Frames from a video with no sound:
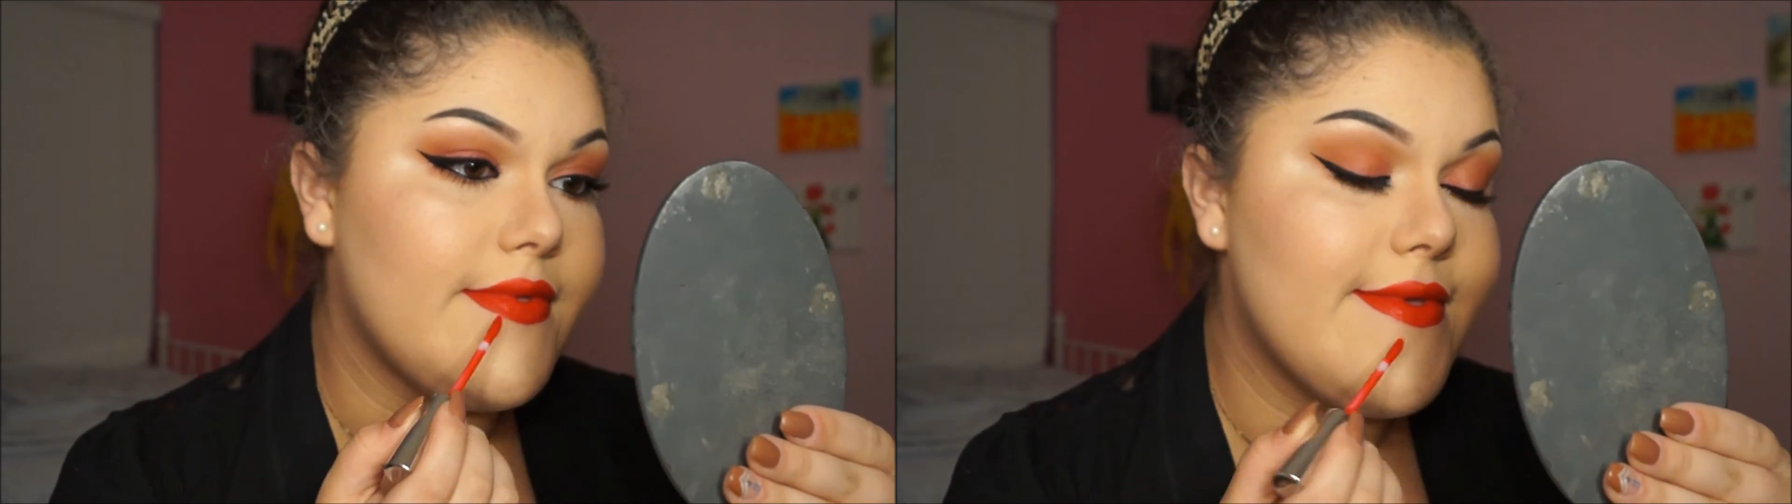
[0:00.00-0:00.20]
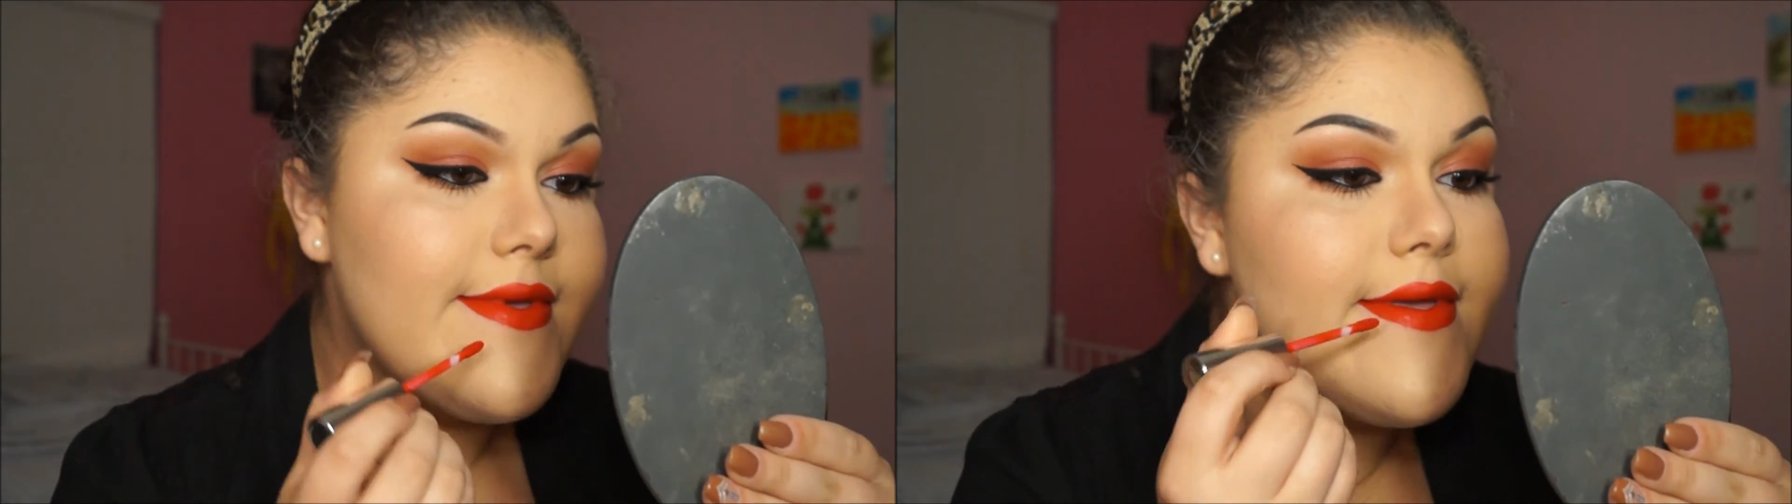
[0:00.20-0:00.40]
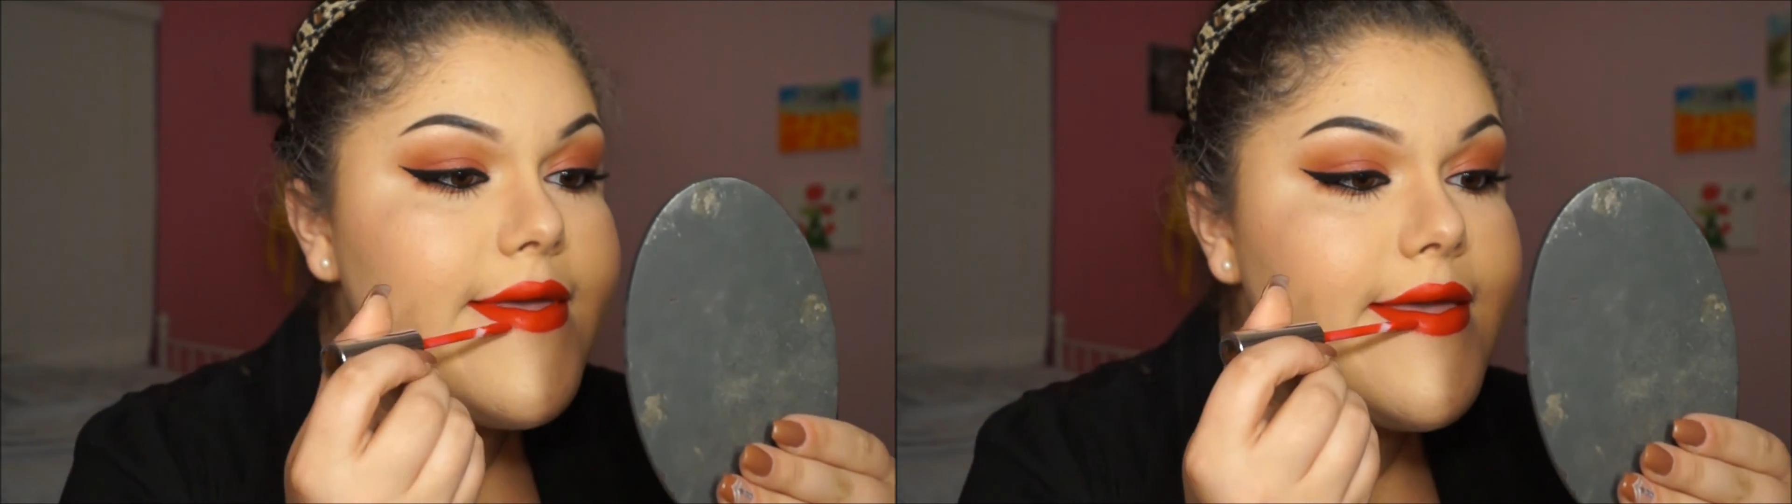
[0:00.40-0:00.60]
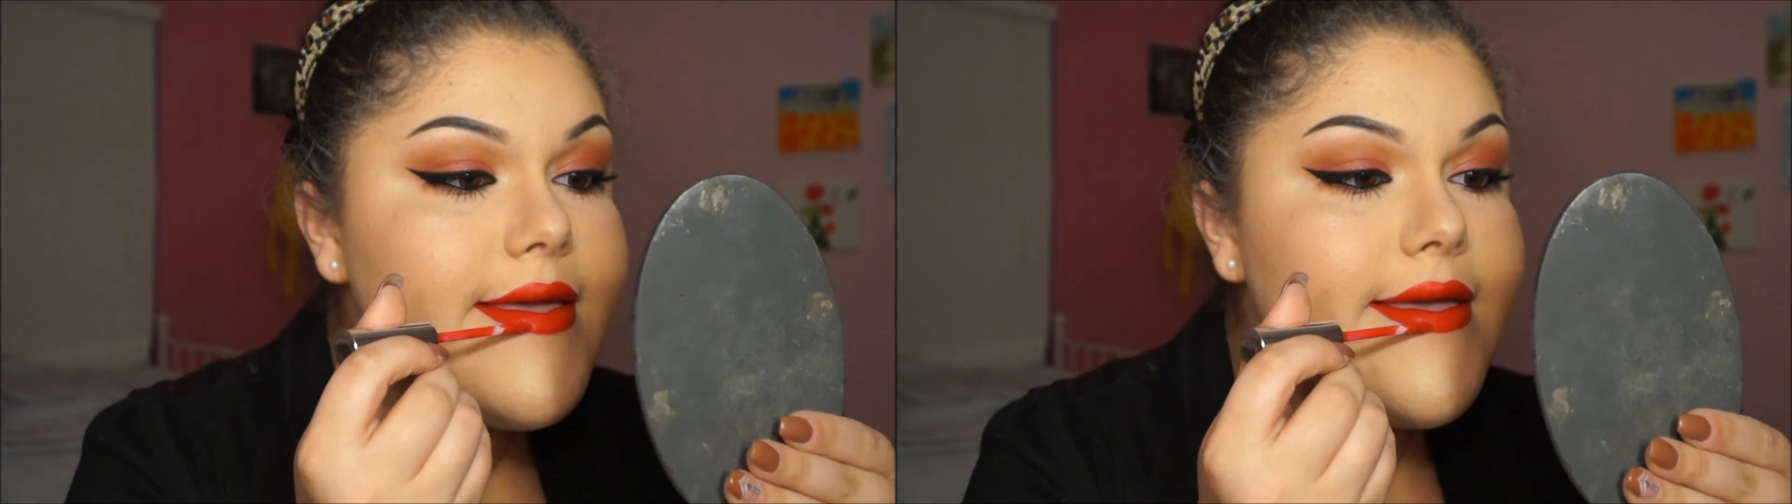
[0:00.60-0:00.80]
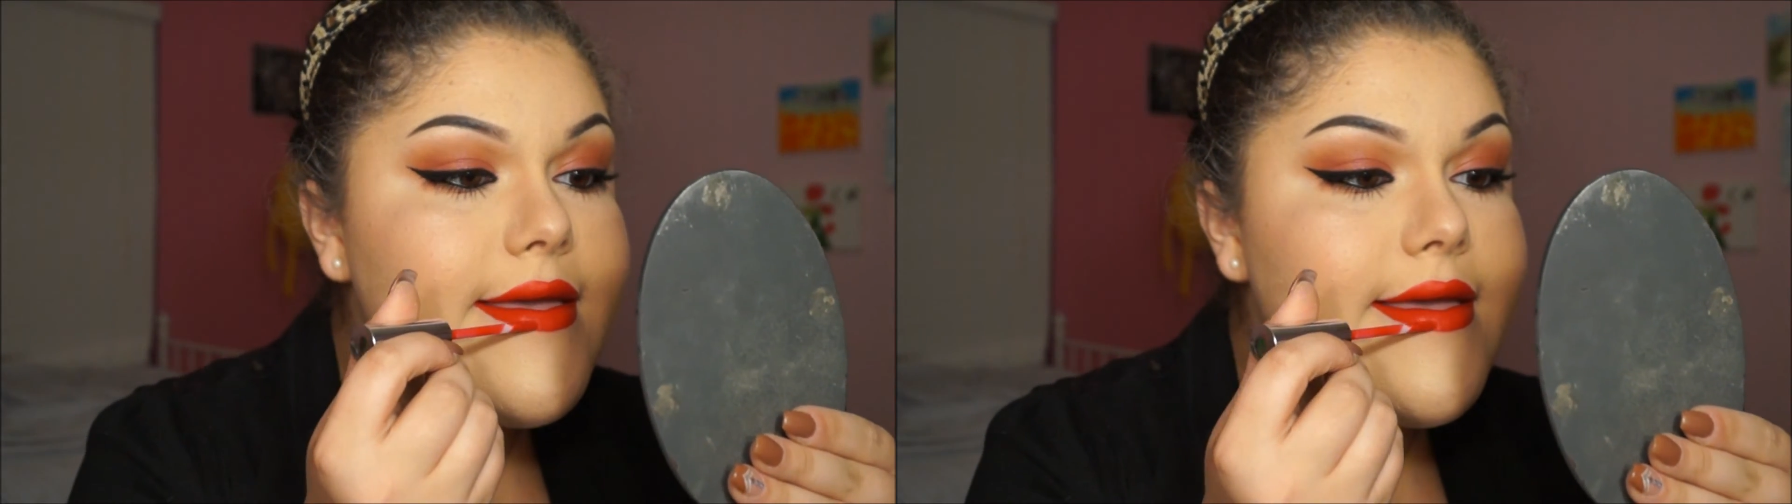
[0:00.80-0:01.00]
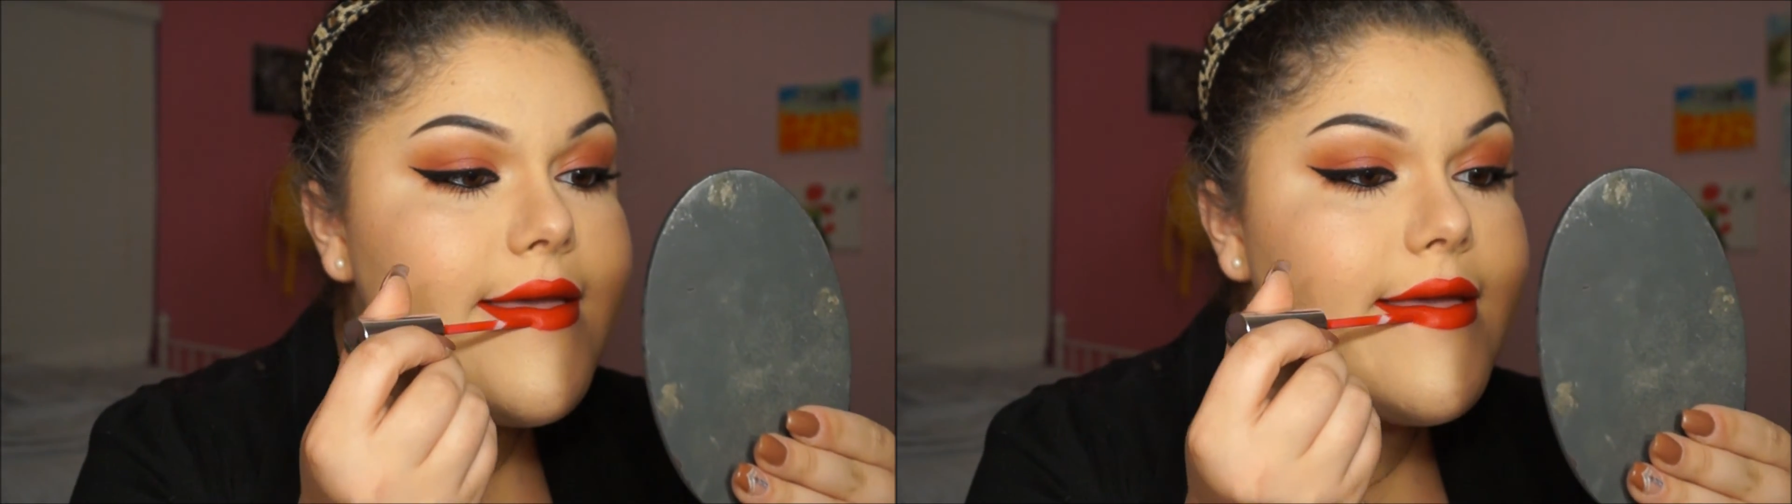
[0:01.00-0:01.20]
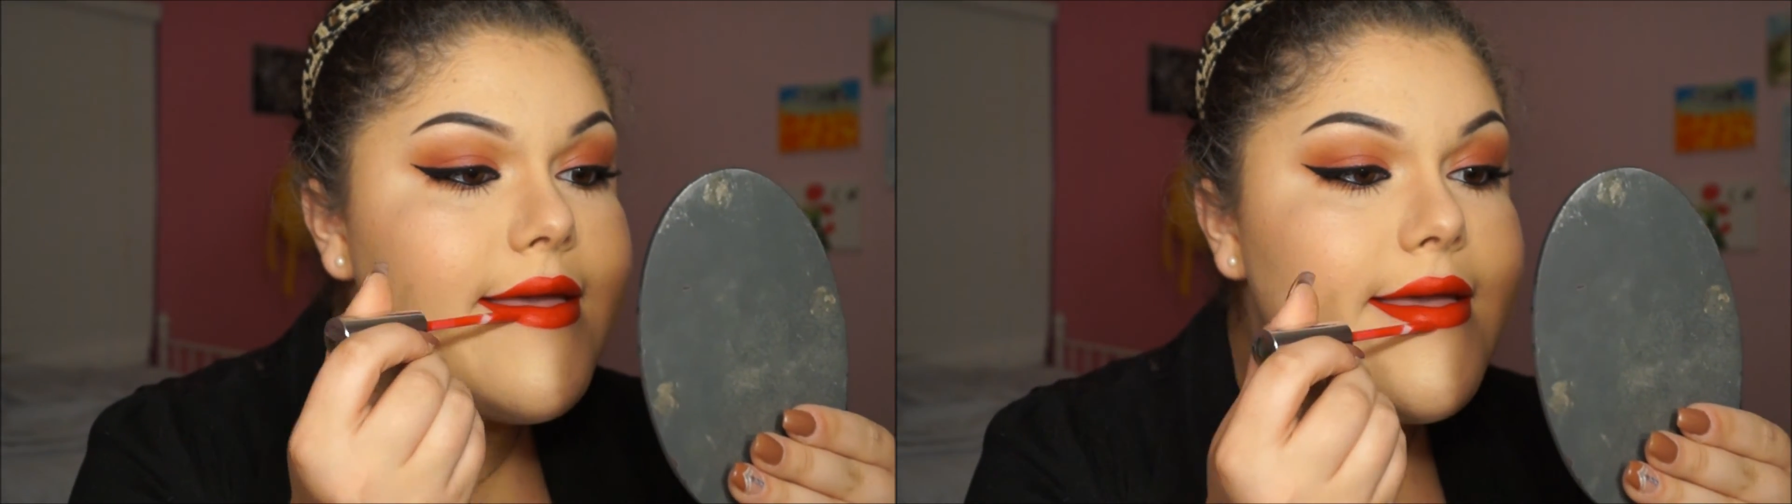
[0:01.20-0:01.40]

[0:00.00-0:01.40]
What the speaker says: lip that you think